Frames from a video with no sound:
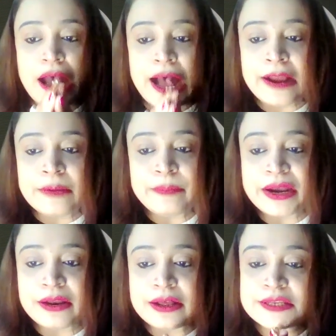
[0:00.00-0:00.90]

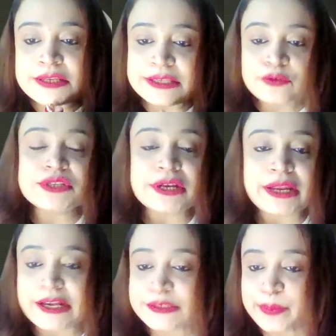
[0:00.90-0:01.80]
unparalleled user
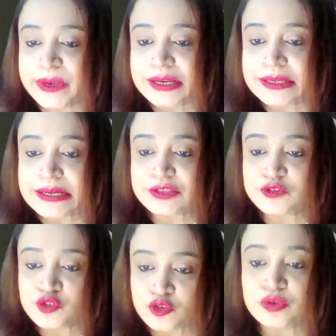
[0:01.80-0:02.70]
experience
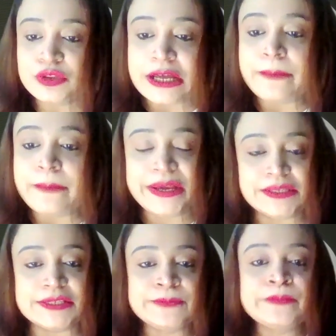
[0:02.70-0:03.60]
through the
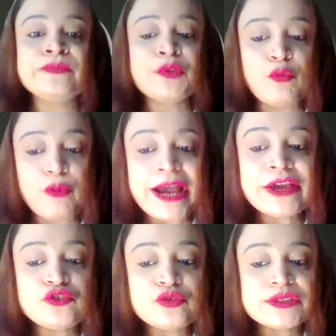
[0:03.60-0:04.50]
pages. Why
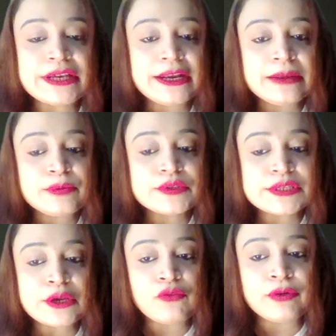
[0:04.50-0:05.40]
choose
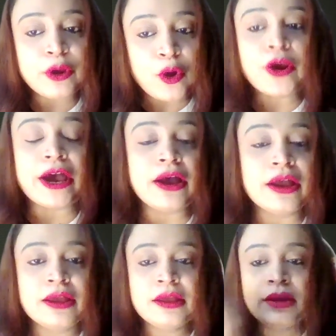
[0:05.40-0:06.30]
LWC over Aura?
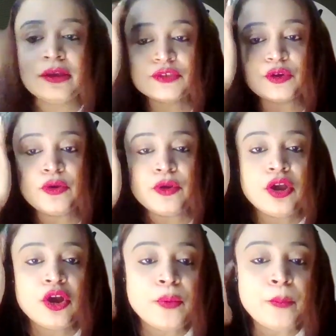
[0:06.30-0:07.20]
So,
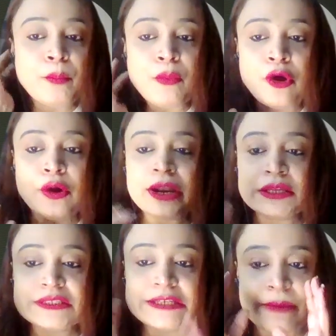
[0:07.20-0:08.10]

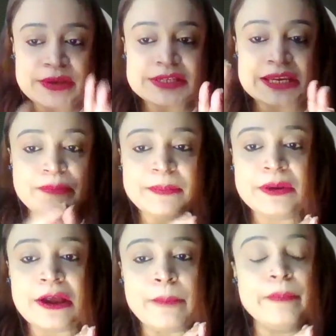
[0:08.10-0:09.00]
modern JavaScript
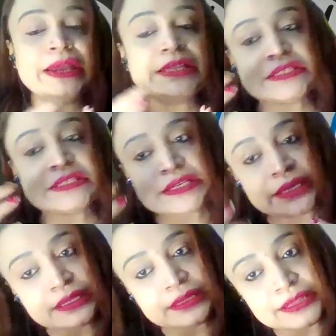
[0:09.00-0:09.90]
development,
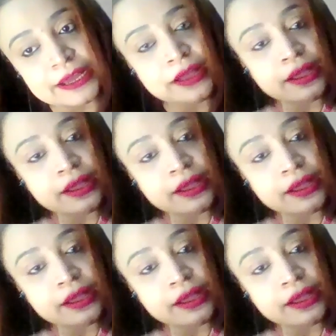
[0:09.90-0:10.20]
the